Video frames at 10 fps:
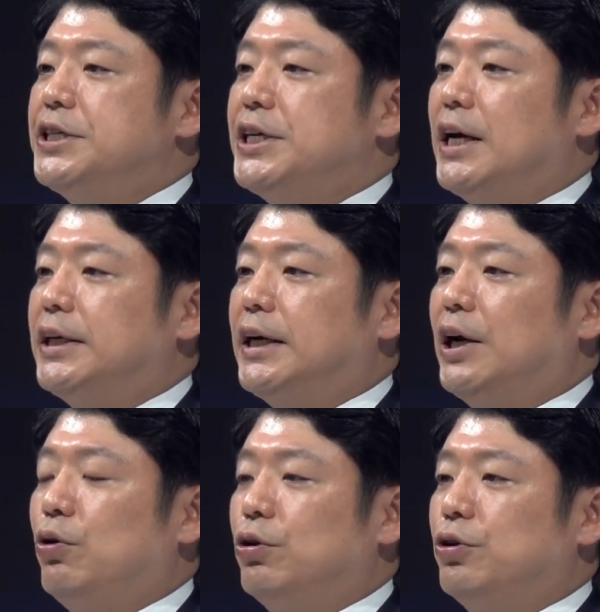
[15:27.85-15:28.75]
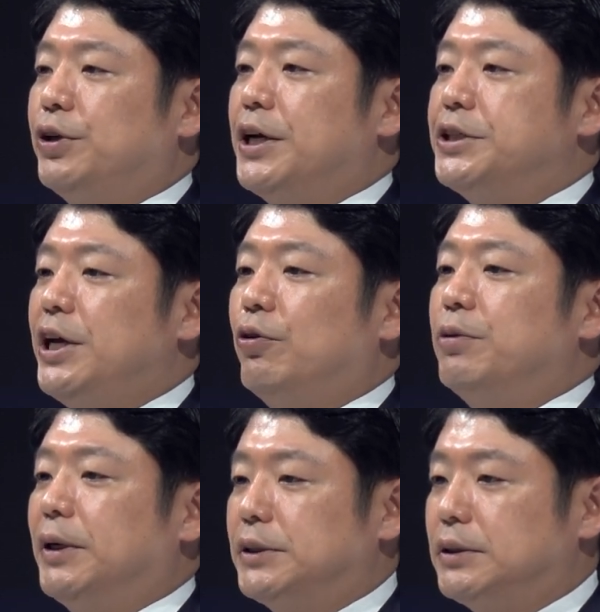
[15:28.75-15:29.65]
is scheduled to
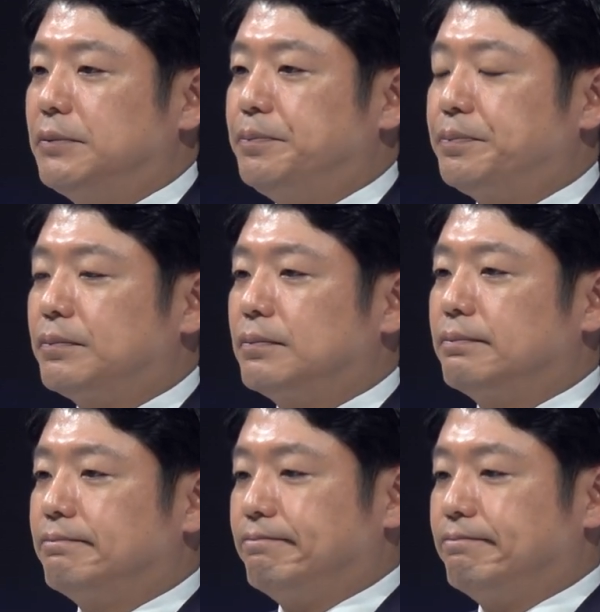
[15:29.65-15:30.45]
begin in Q2.